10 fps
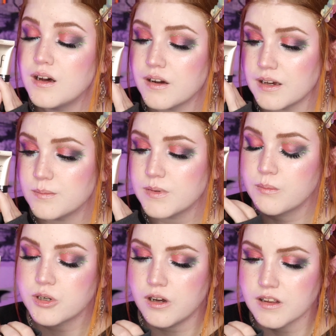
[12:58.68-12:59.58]
Okay,
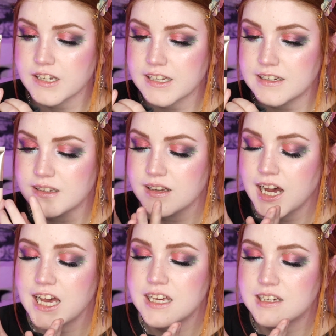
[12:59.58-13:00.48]
I'm calling it.
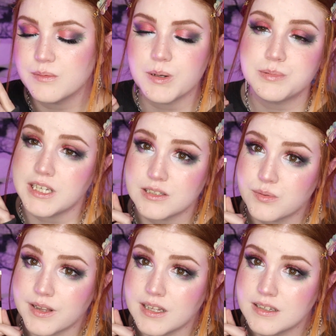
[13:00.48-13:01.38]
I am obsessed
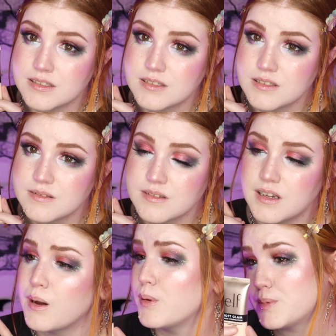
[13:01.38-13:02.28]
with this.
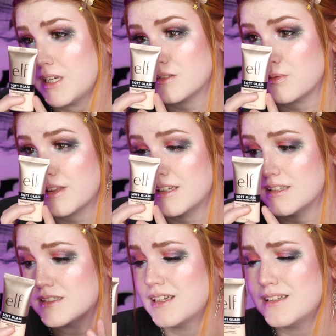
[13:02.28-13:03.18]
I'm obsessed with
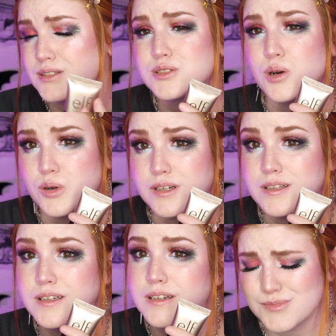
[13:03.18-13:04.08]
this. It is so good.